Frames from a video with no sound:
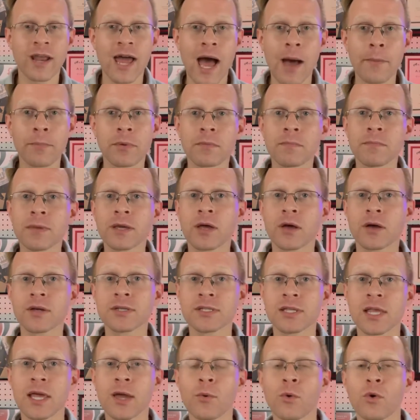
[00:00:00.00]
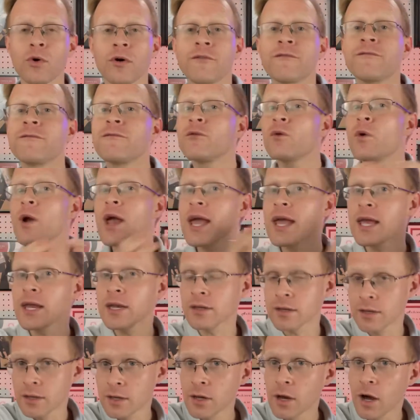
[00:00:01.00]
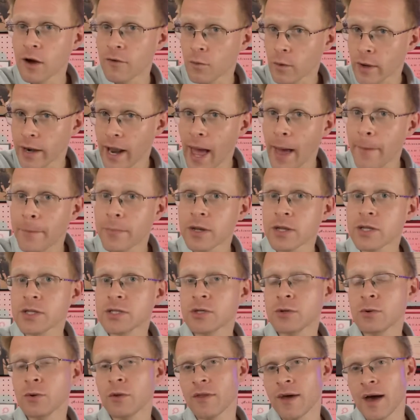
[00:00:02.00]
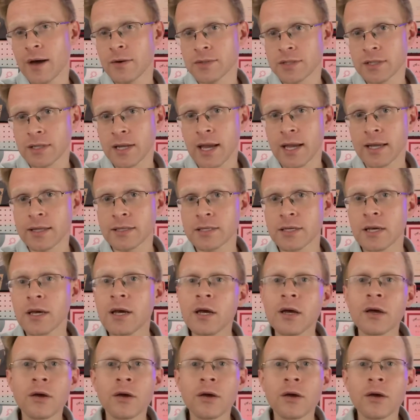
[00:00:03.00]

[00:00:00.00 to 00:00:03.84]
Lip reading: happened because they were afraid of what happened in 2008.